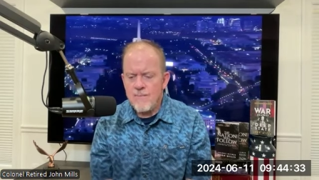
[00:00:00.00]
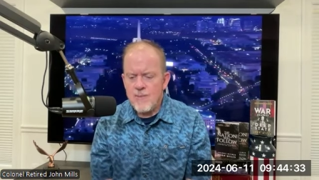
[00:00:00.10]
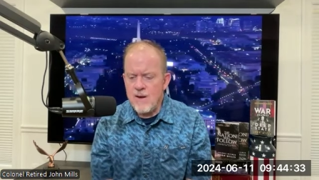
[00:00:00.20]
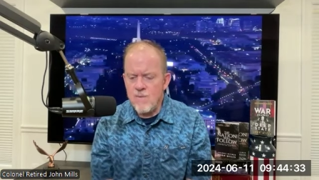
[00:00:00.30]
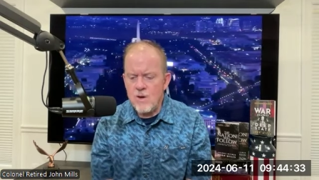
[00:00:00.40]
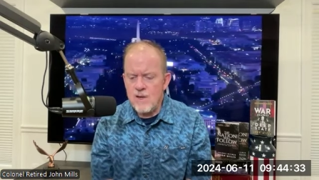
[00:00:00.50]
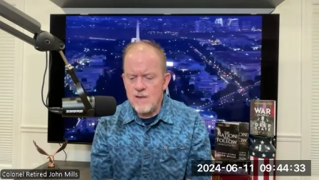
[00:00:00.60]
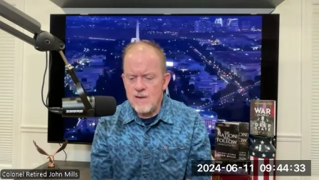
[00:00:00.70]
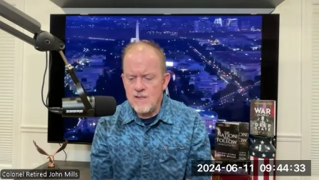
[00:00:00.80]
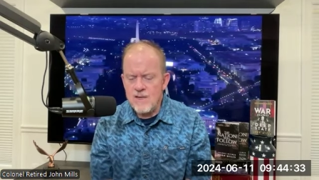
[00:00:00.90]
and
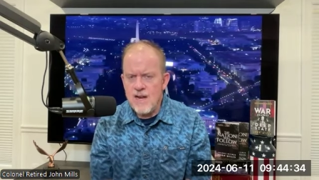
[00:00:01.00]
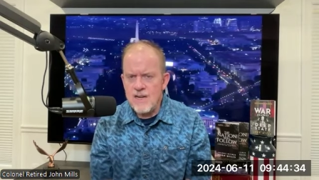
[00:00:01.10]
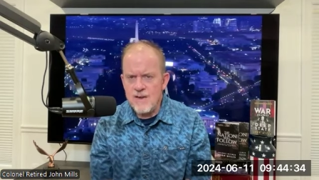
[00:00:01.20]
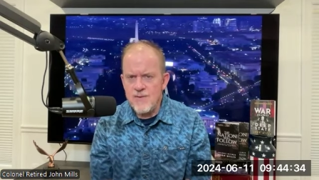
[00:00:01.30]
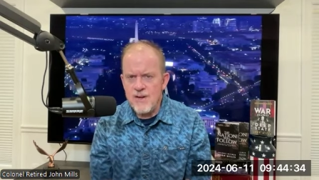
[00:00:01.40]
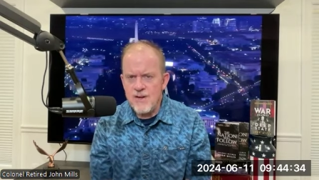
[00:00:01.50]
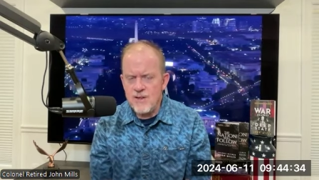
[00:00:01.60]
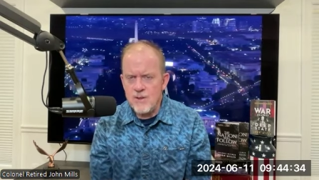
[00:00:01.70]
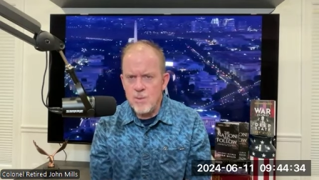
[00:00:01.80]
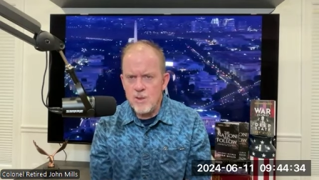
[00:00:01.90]
and has not given into
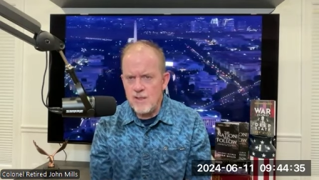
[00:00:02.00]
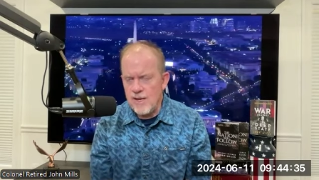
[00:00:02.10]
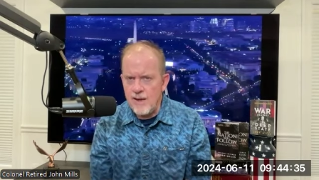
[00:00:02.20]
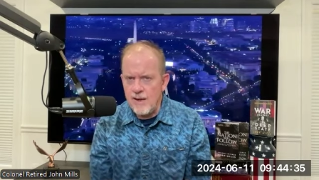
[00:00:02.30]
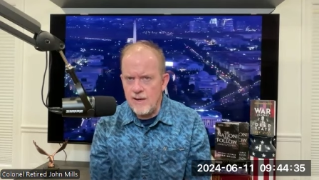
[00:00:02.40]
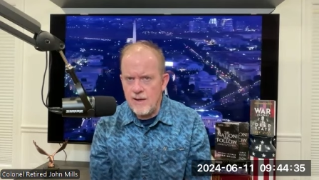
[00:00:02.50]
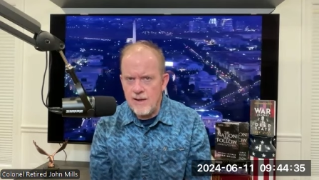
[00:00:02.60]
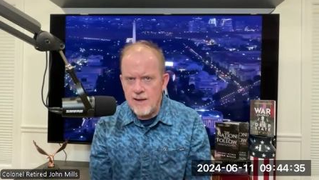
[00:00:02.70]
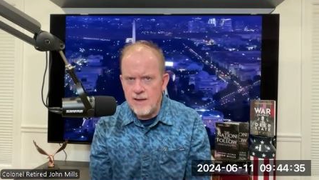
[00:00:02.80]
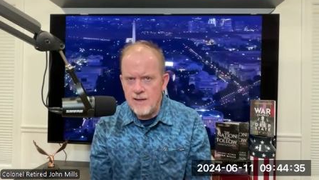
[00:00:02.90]
the bullying.
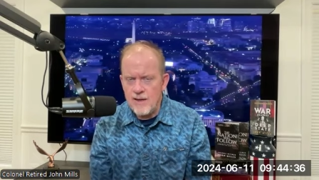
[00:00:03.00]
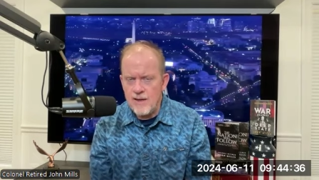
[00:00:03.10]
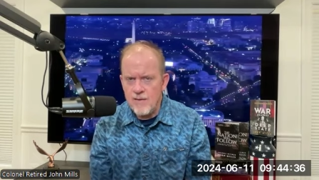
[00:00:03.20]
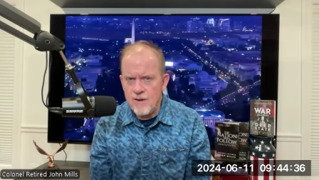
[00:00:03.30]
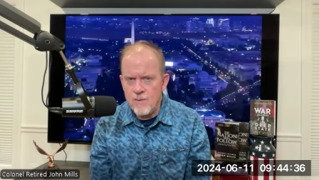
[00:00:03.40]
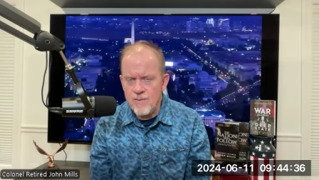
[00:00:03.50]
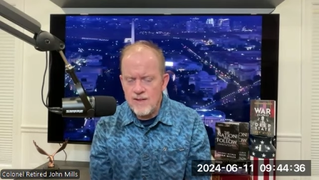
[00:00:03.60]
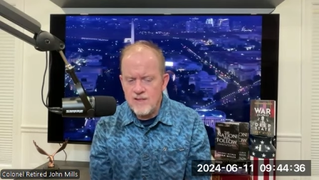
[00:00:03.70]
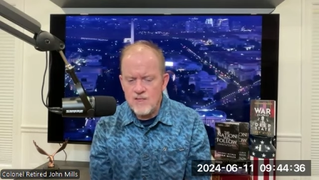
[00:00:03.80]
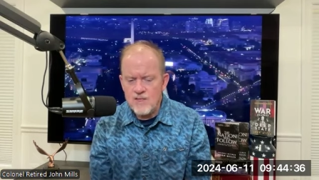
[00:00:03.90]
And uh, you know, we've
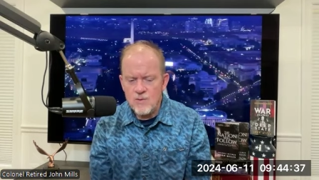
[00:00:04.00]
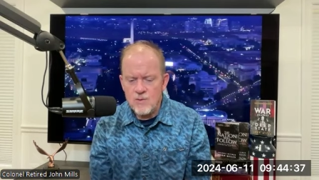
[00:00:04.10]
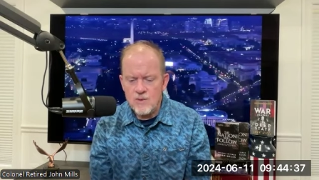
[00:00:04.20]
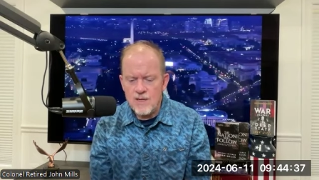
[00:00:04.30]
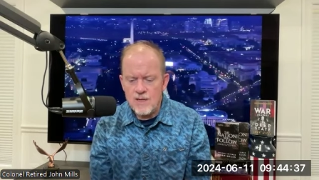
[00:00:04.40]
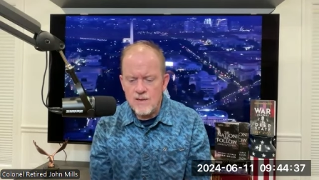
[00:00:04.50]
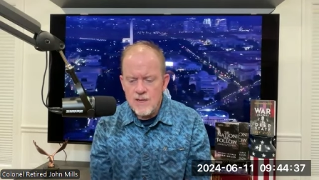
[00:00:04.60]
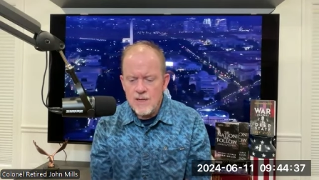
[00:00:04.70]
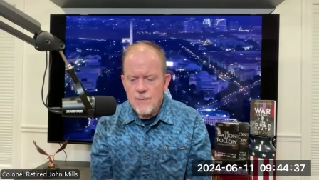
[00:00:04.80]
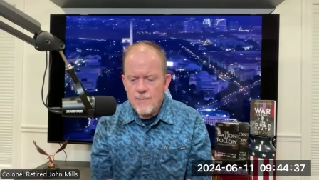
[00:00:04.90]
had several. Uh,
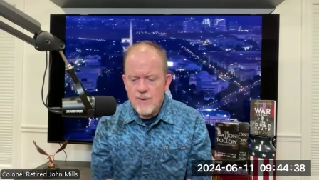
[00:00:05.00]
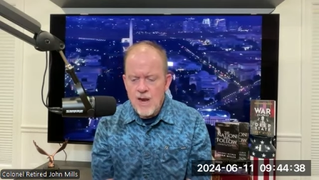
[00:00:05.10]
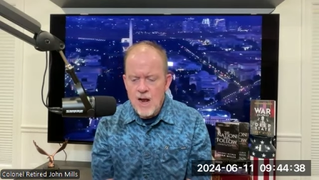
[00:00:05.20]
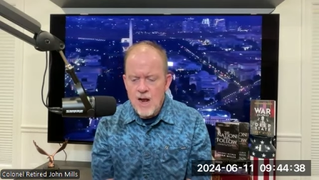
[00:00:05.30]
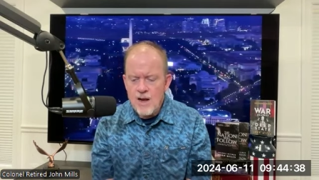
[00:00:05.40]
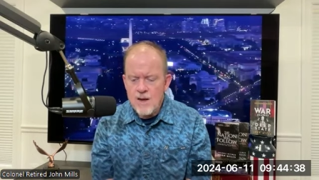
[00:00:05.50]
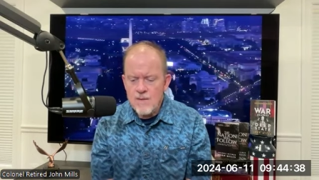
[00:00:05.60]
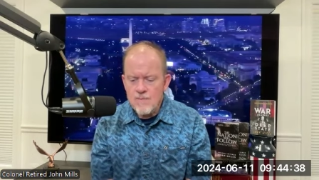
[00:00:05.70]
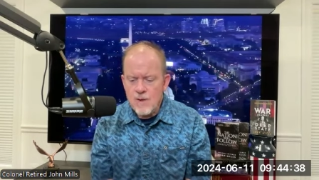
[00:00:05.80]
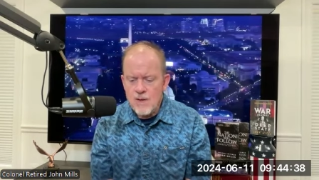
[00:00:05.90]

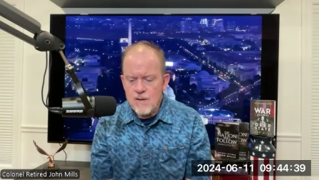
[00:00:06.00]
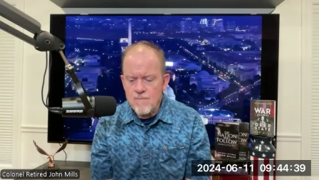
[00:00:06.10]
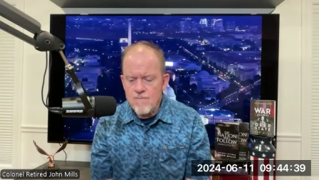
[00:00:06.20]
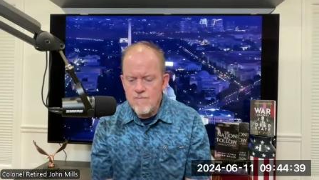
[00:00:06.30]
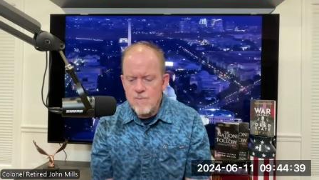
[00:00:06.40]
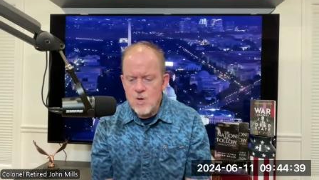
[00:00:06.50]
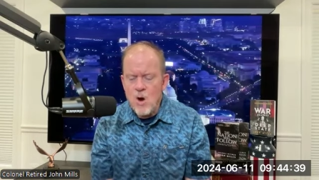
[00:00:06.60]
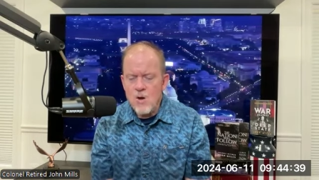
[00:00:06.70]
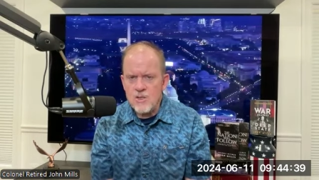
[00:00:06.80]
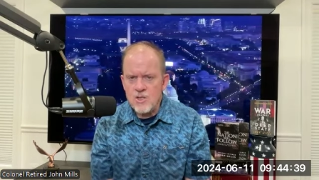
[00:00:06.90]
uh, uh,
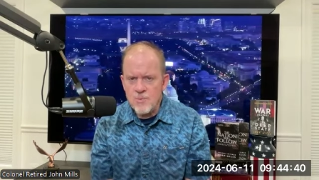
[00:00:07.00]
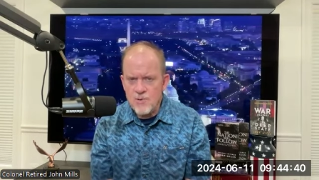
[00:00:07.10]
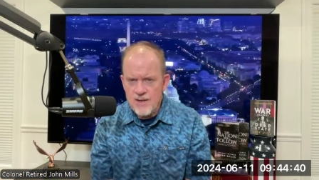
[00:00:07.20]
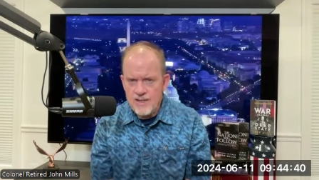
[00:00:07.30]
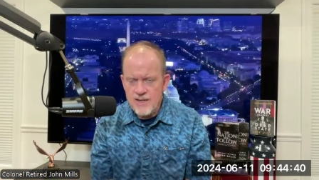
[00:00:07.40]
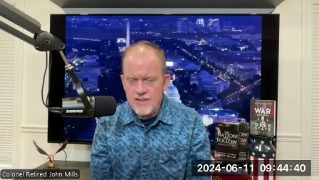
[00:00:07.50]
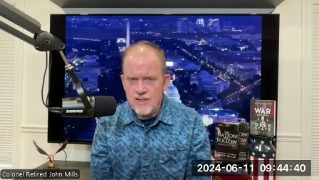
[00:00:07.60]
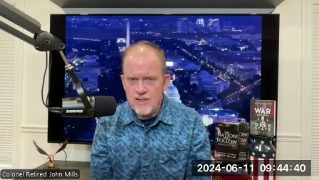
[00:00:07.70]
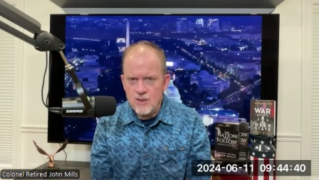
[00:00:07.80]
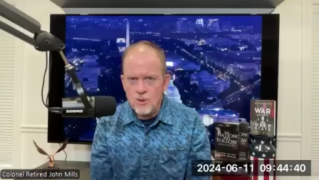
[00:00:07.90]
college
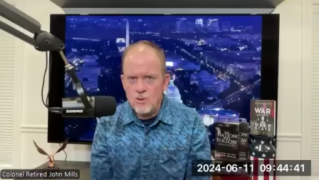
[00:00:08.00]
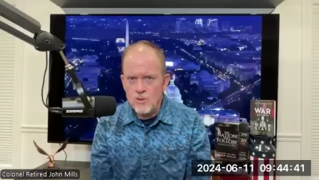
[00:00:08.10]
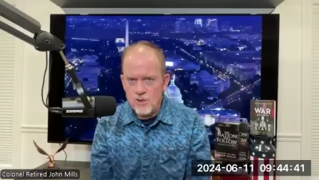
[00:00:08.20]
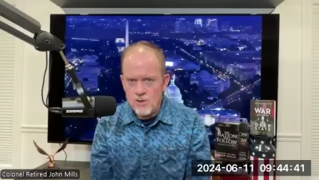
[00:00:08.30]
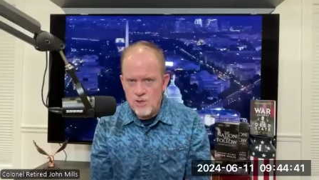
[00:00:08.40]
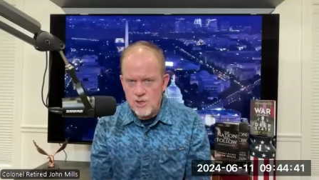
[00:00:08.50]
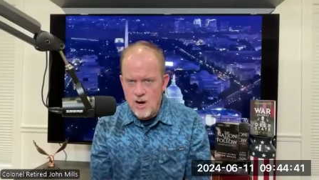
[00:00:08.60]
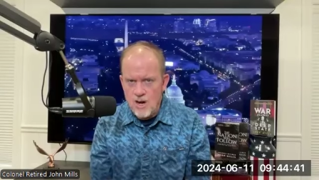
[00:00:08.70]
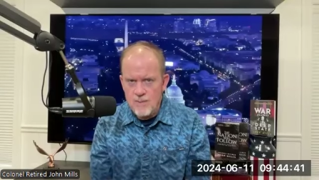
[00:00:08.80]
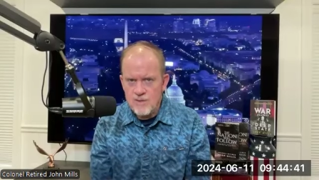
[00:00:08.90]
presidents lose their
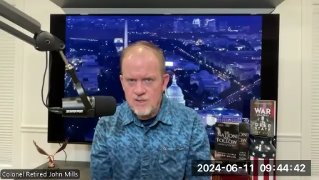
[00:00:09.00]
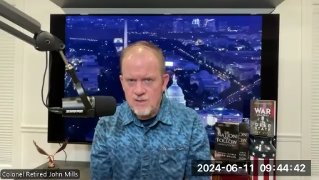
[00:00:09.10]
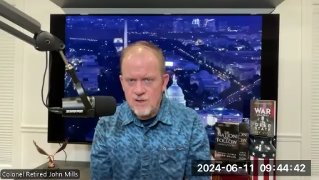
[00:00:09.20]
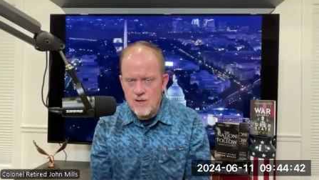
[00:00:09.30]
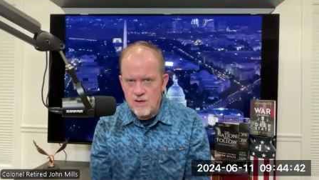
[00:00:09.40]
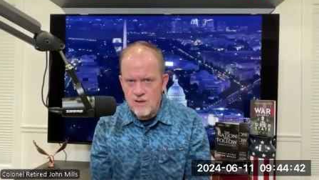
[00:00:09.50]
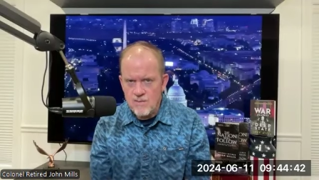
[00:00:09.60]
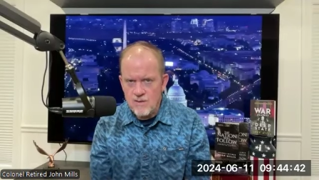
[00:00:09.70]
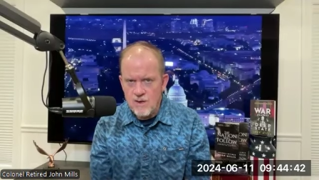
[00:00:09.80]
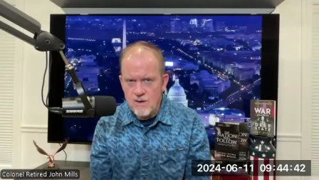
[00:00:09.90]
jobs, uh,
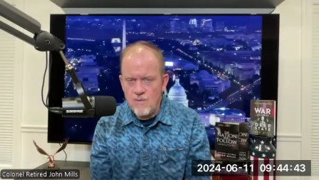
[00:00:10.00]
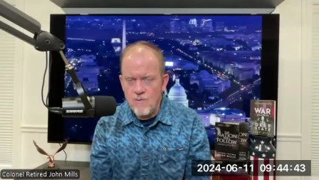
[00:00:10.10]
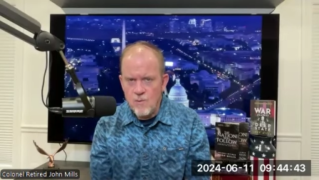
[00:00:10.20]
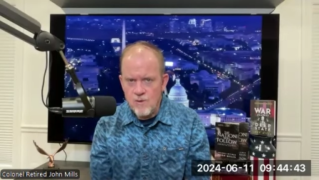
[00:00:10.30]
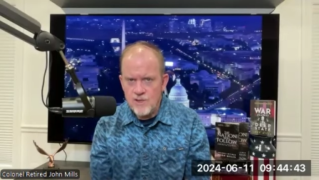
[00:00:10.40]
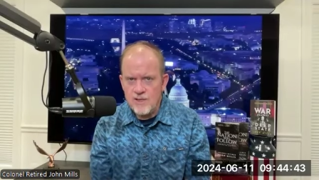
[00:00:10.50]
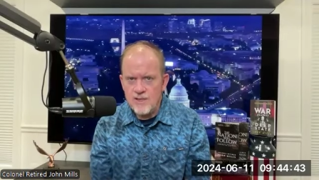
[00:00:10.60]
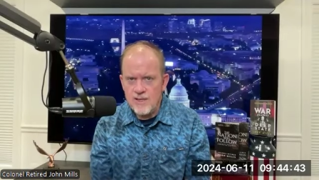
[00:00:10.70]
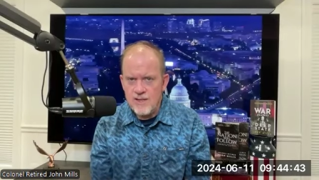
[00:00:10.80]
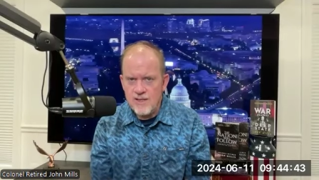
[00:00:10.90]
uh,
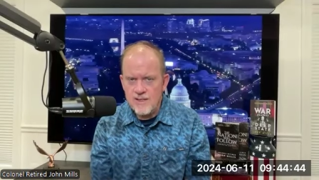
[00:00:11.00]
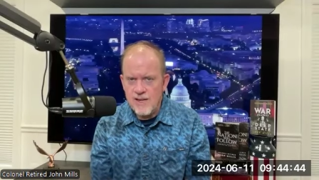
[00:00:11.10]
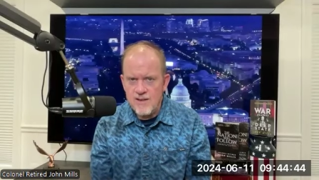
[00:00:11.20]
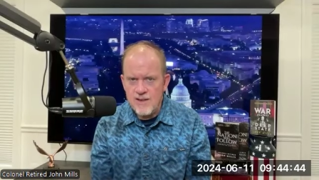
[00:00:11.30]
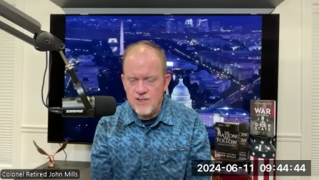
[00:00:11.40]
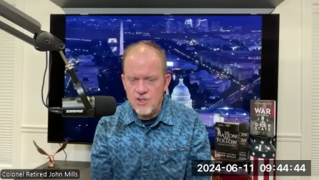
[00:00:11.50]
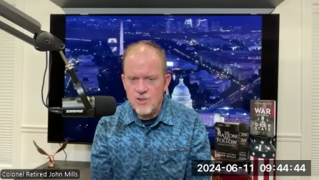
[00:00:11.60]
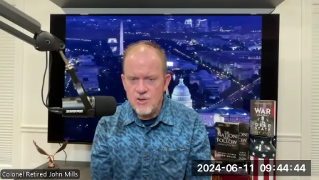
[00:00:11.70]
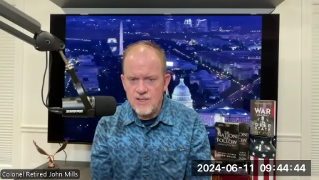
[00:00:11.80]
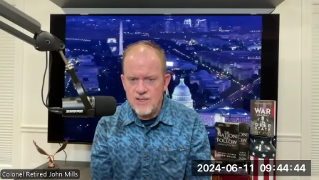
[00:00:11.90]
fortunately, because they they just right.
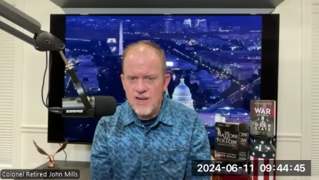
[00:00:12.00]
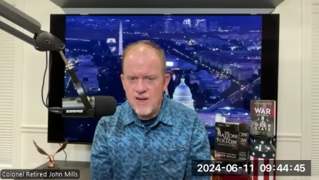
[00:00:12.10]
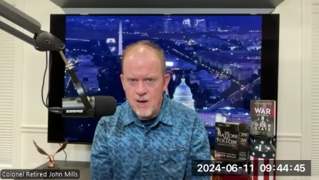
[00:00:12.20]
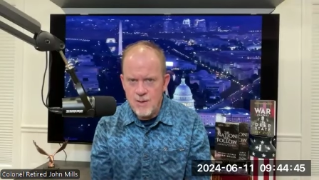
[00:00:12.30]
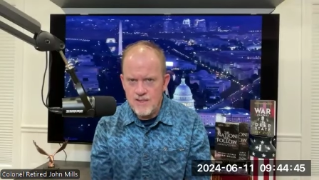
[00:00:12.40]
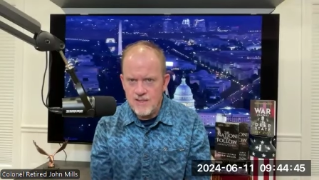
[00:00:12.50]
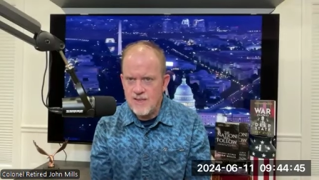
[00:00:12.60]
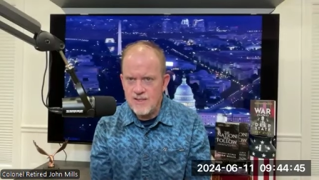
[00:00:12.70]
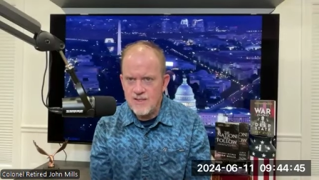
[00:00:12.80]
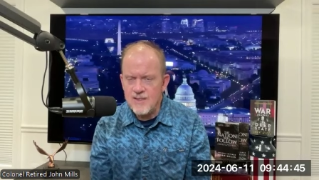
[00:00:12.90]
couldn't say common
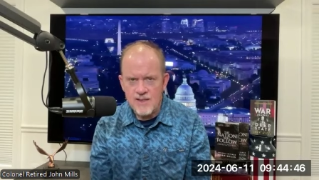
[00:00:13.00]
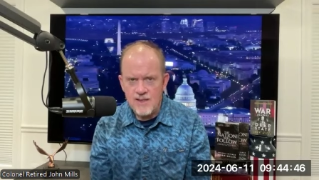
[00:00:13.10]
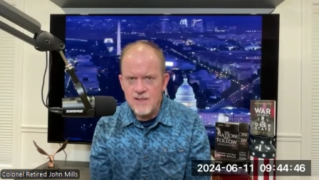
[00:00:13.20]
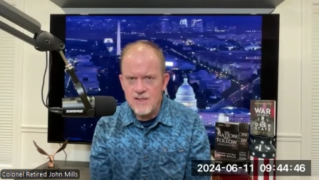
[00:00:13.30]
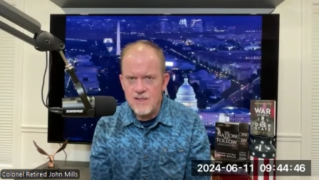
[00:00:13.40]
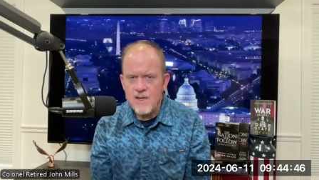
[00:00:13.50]
sense things.